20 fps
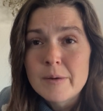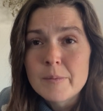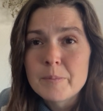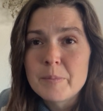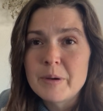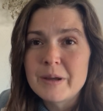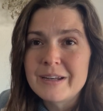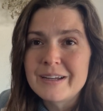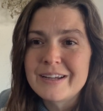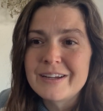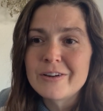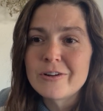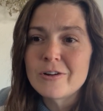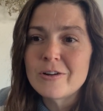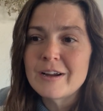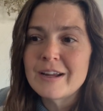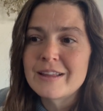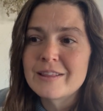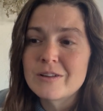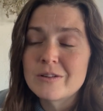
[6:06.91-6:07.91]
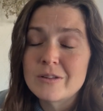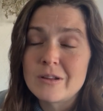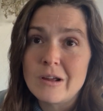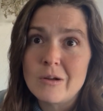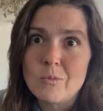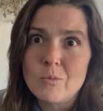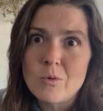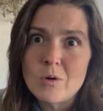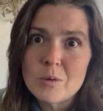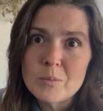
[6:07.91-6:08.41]
but here in
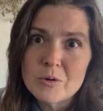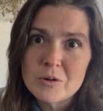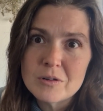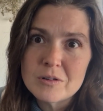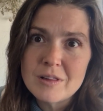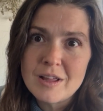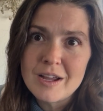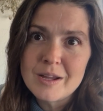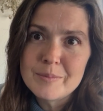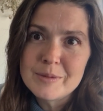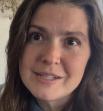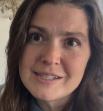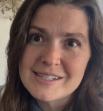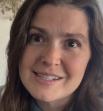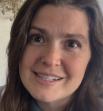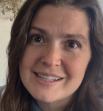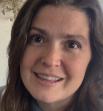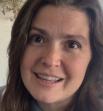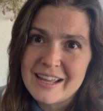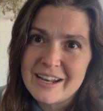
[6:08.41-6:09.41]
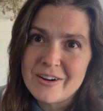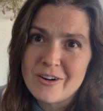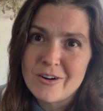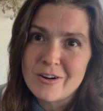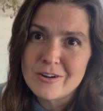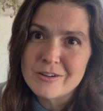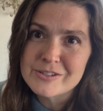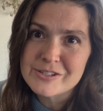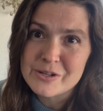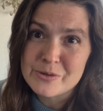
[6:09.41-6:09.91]
warmer climates that
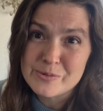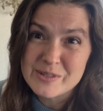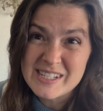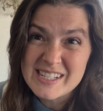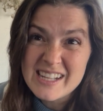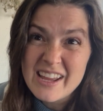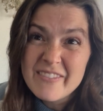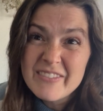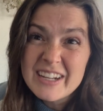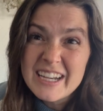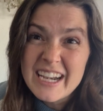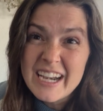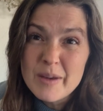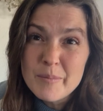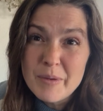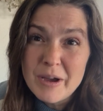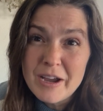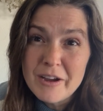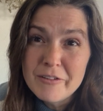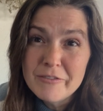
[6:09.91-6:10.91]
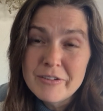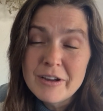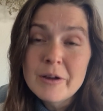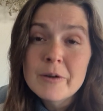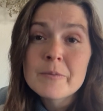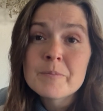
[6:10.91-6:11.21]
are zone 7 and above,